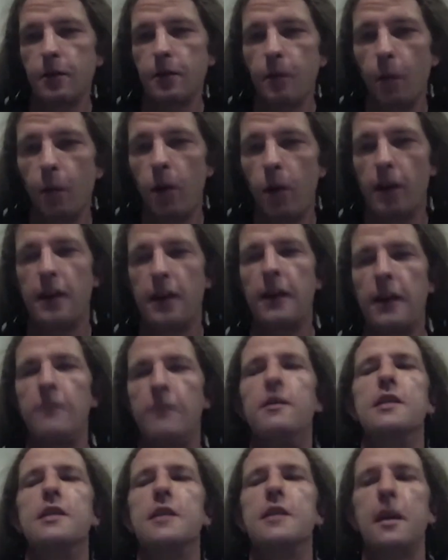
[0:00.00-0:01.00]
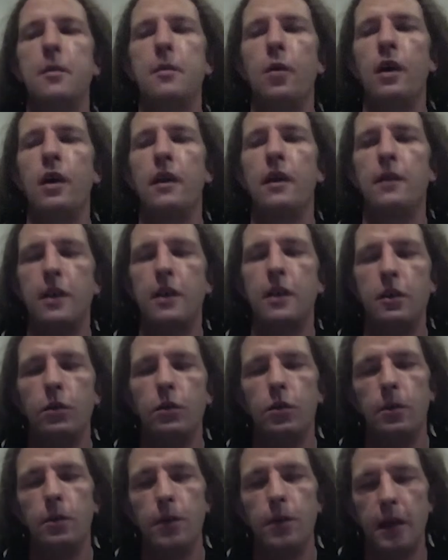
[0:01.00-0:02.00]
working in the same way that you
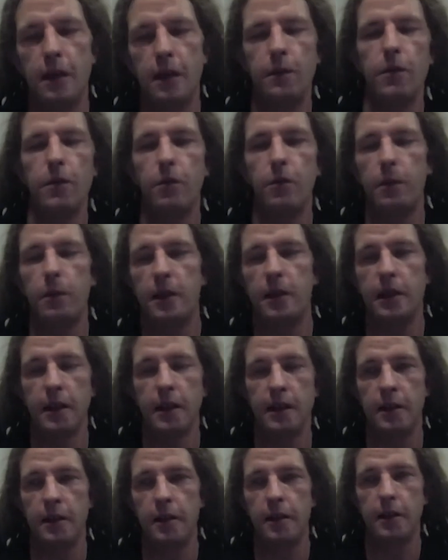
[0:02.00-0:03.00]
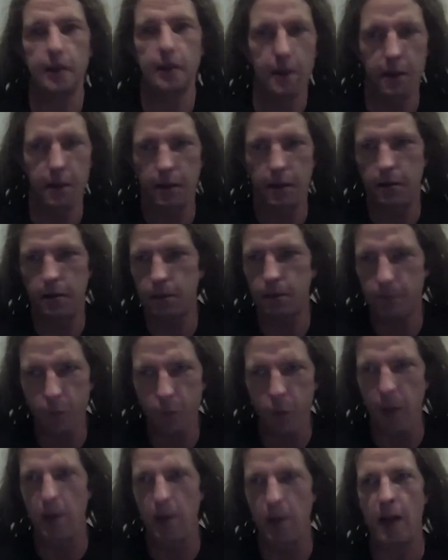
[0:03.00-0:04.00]
would be if you were building a
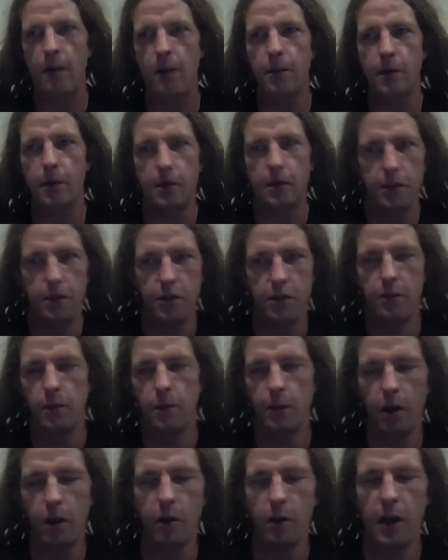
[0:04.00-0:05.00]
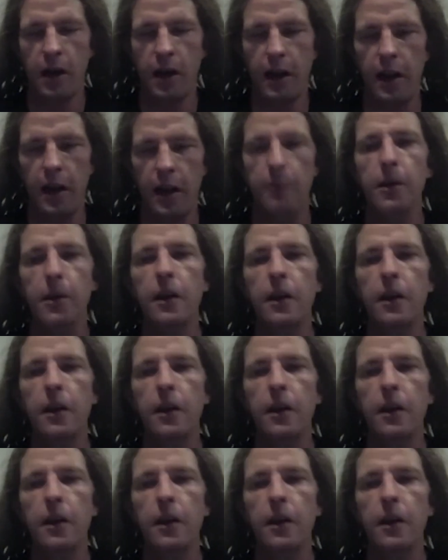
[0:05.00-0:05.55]
web app, consumer mobile app,